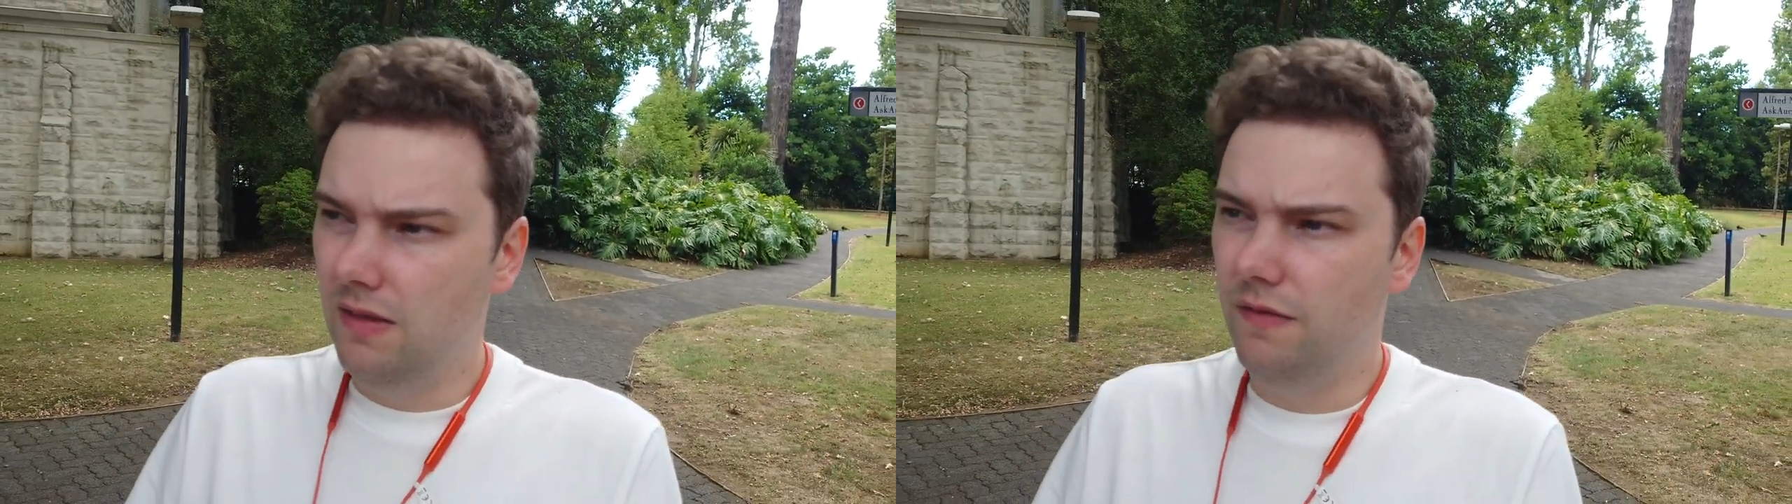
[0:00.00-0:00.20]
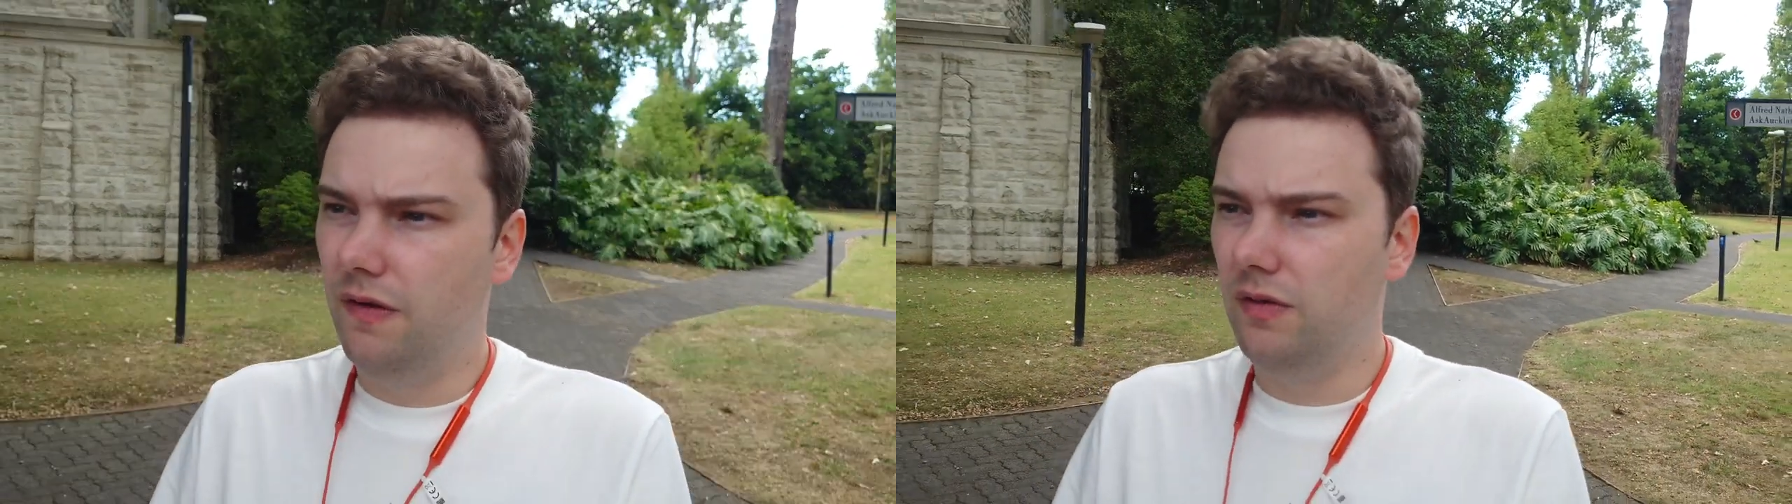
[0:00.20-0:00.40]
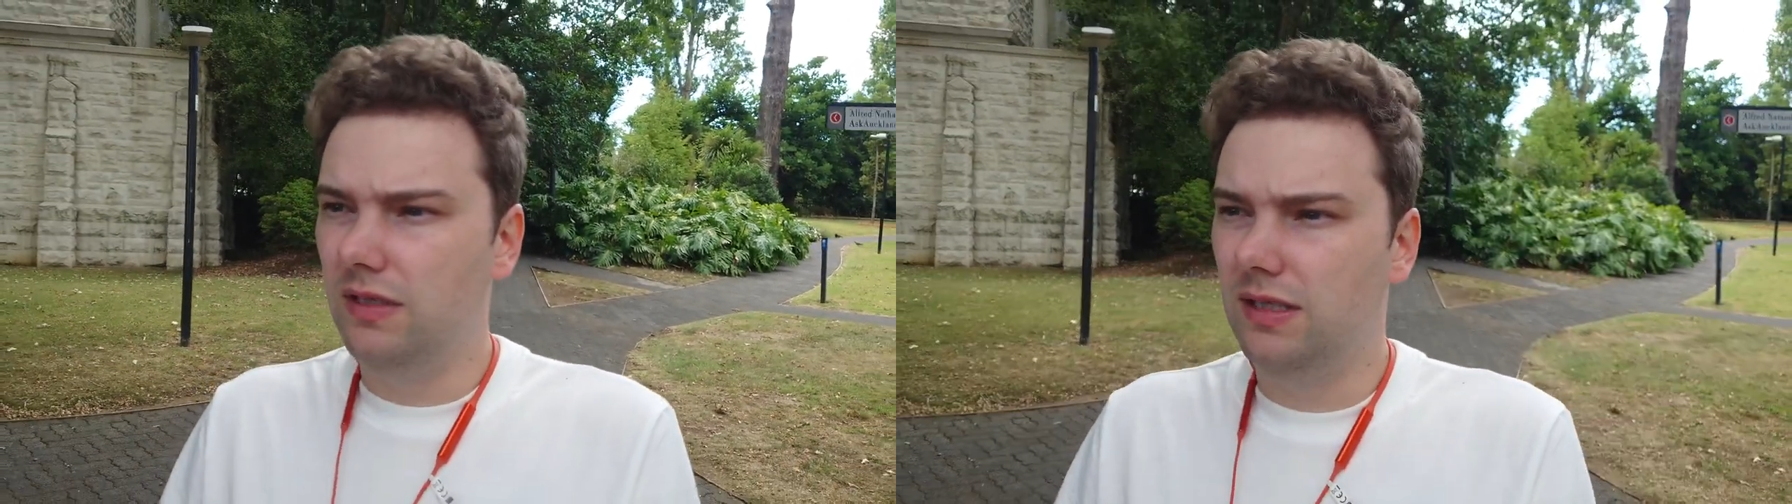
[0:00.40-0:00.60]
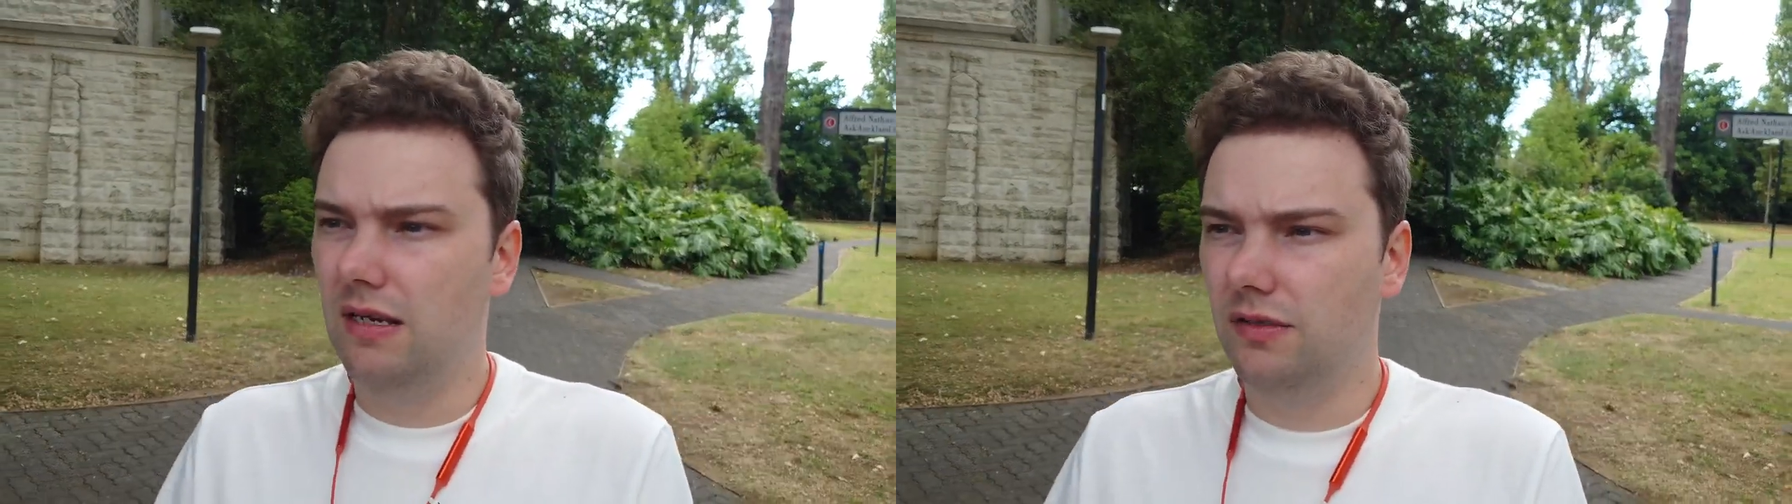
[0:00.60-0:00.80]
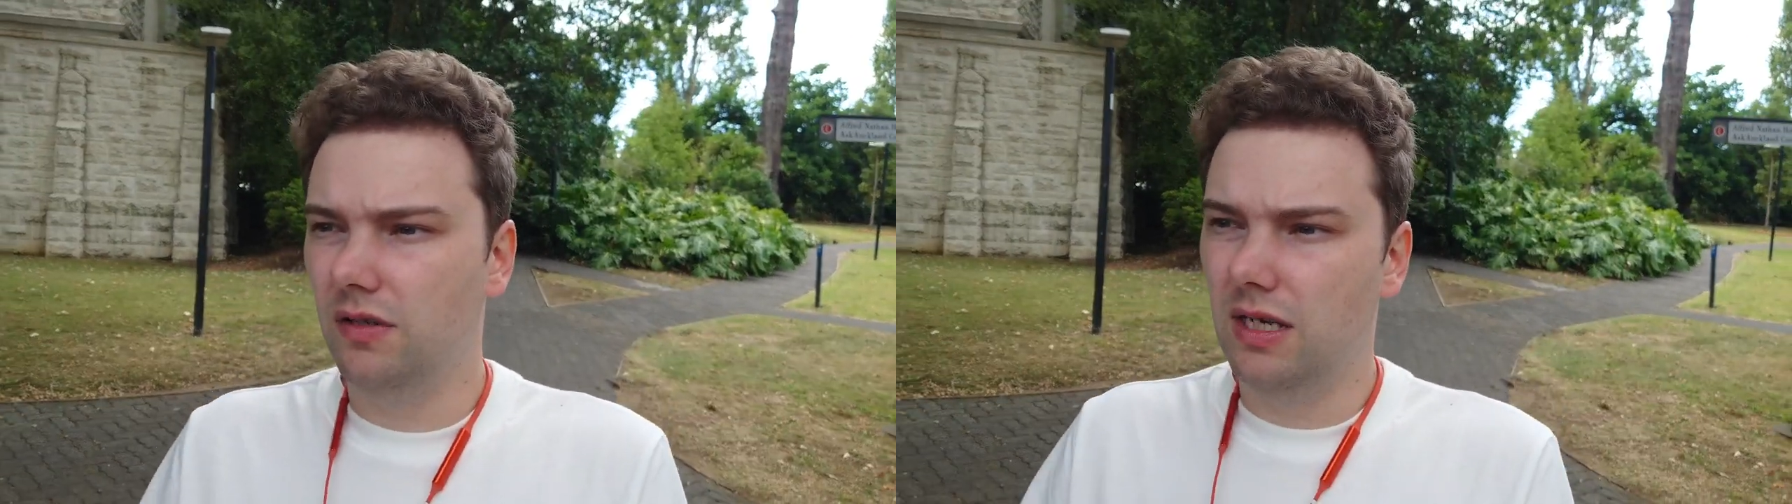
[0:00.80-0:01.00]
the phone
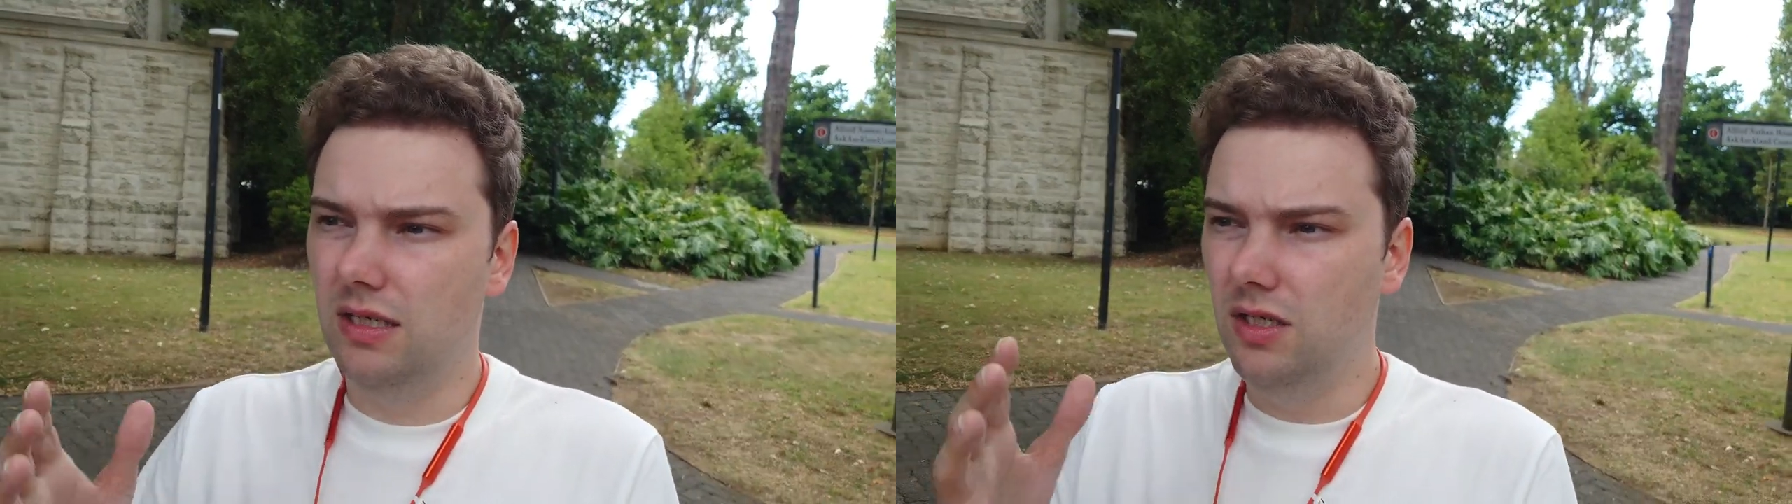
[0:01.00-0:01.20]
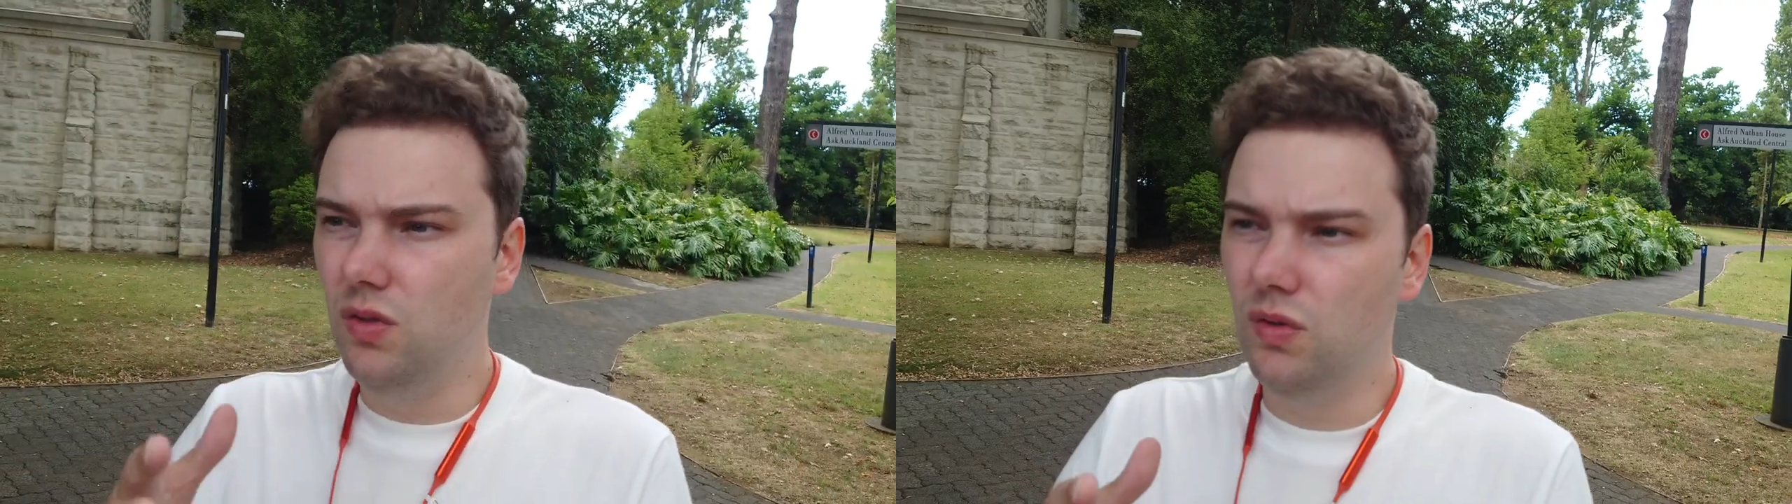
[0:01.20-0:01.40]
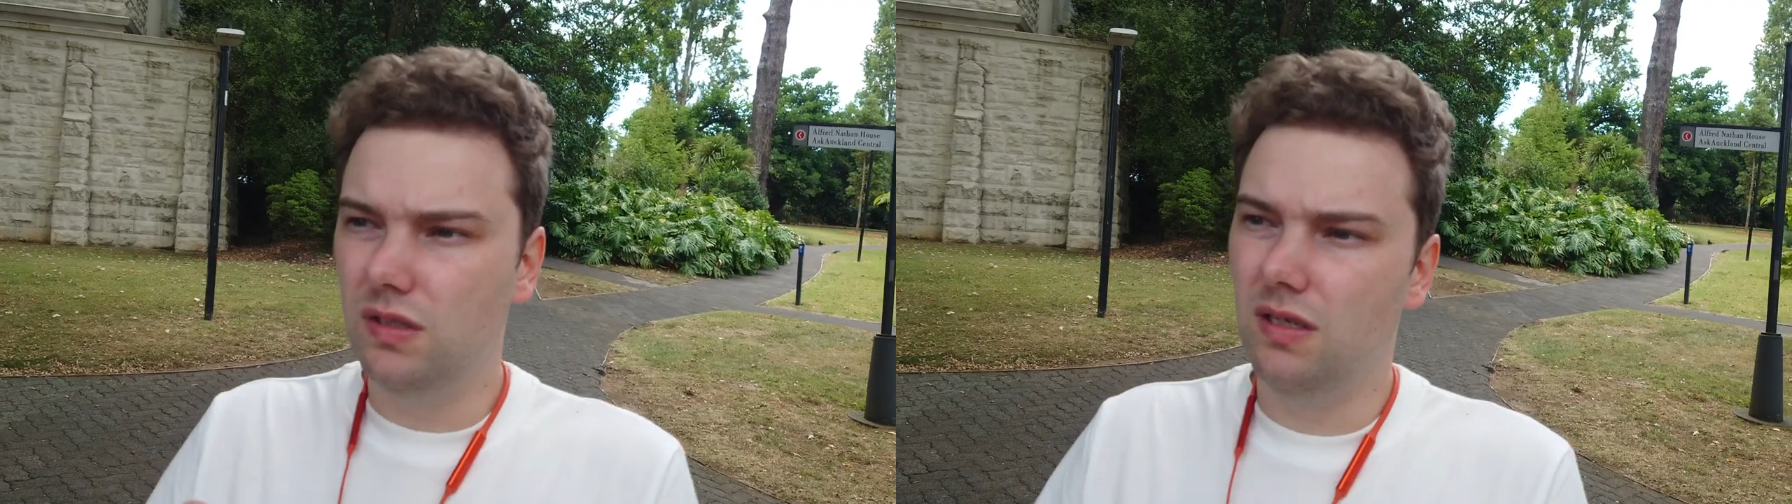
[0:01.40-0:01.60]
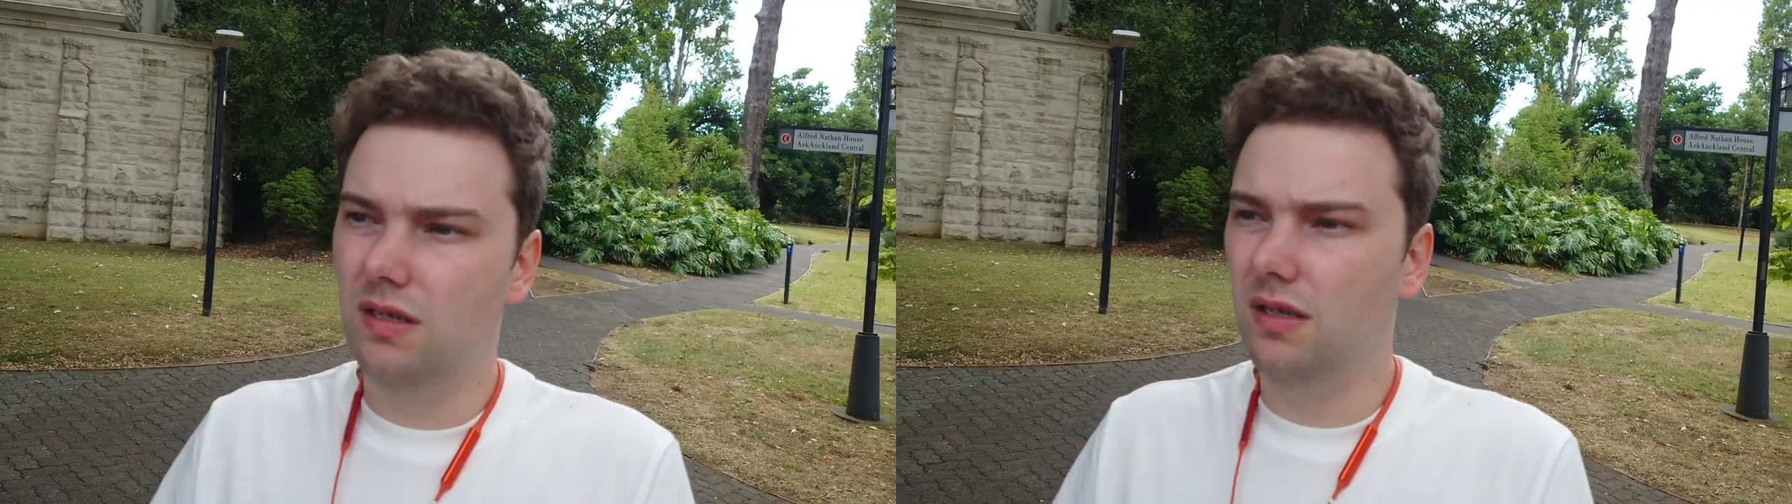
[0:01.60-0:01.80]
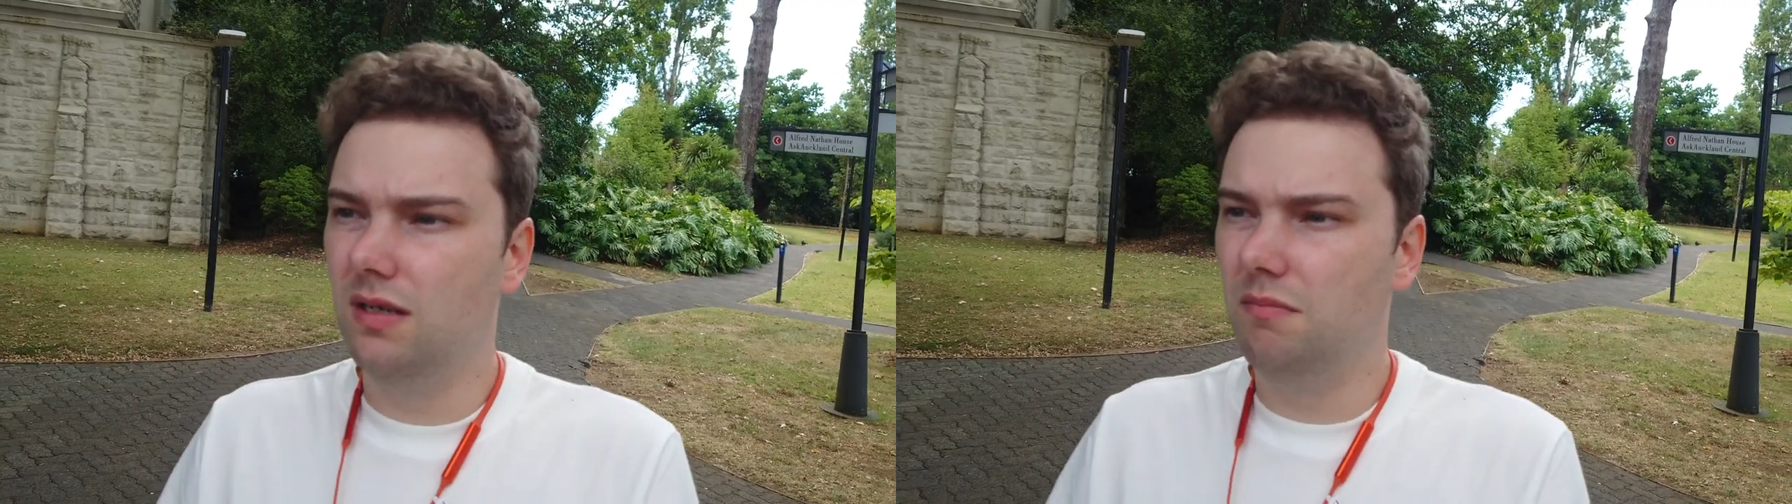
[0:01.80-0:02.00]
itself, so I can use
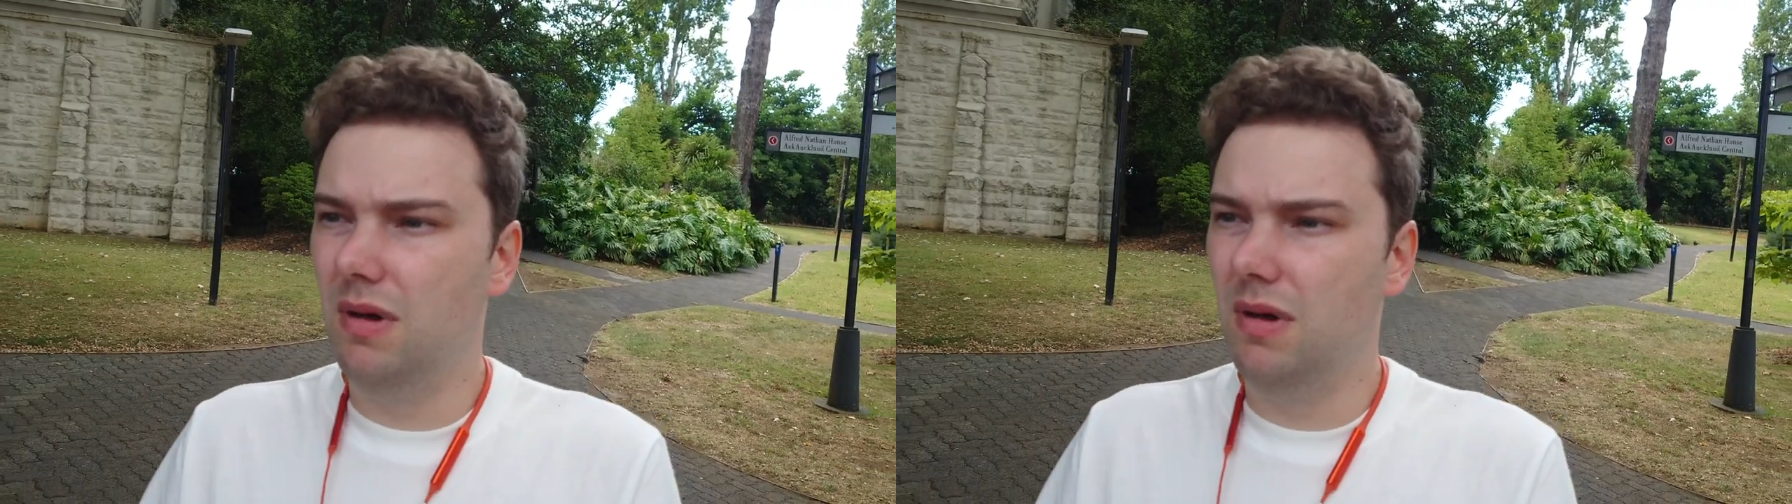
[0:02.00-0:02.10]
the